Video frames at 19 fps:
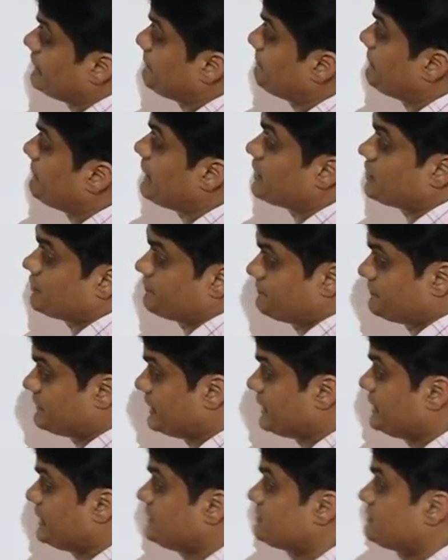a pair of
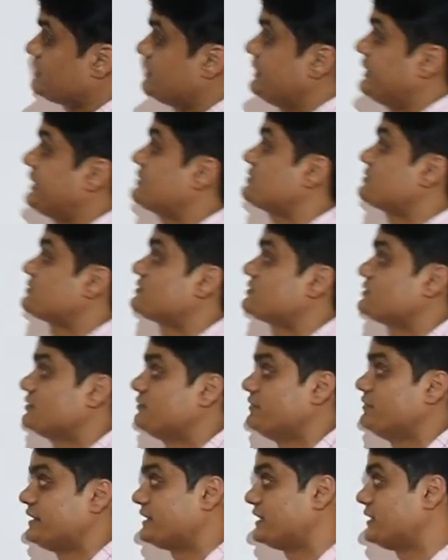dice x,
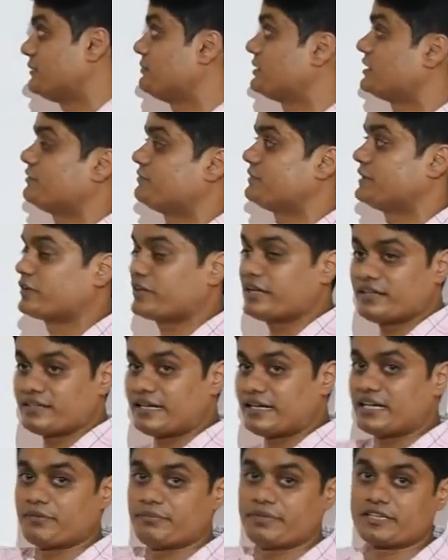where number of
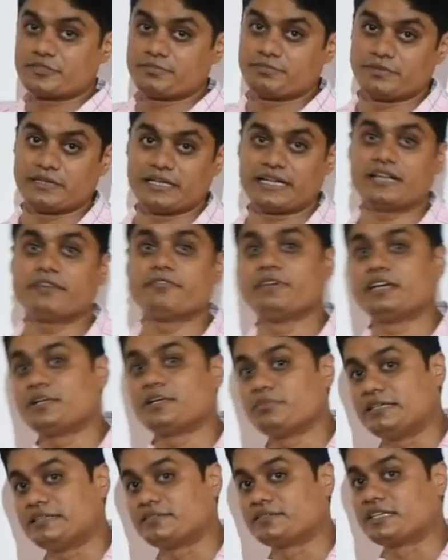random
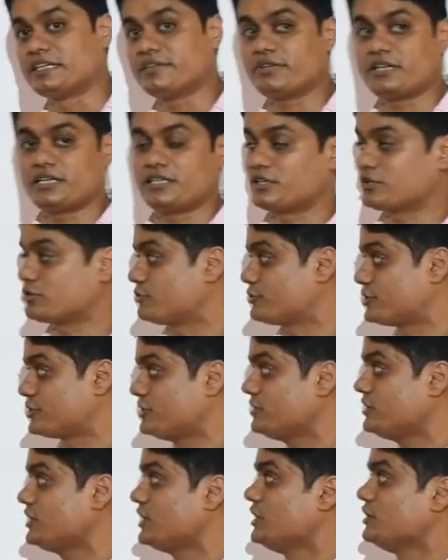variable is given in the
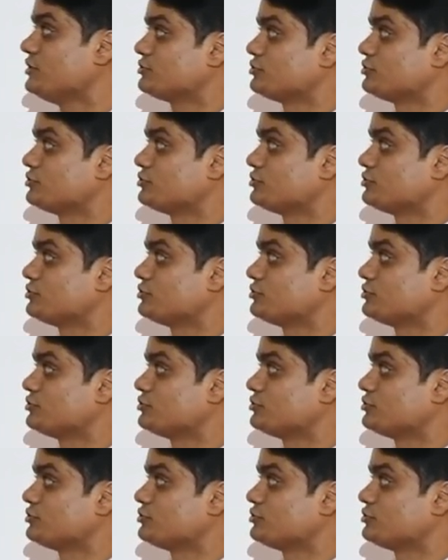question.